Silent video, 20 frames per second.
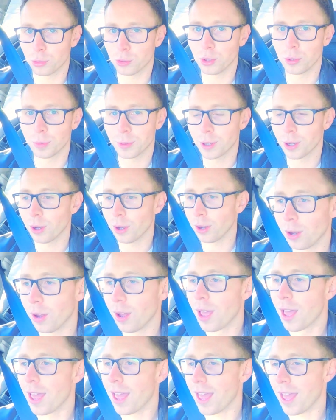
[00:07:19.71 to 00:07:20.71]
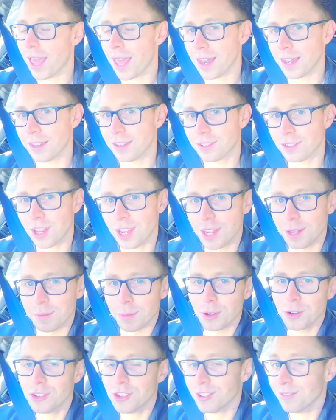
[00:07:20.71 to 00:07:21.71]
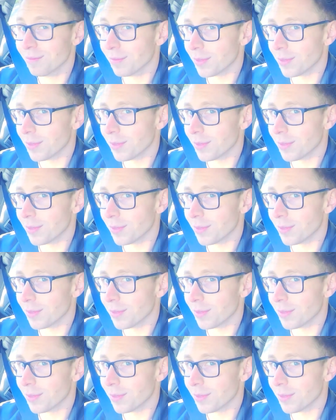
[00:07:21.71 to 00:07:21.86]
supercar entertainment.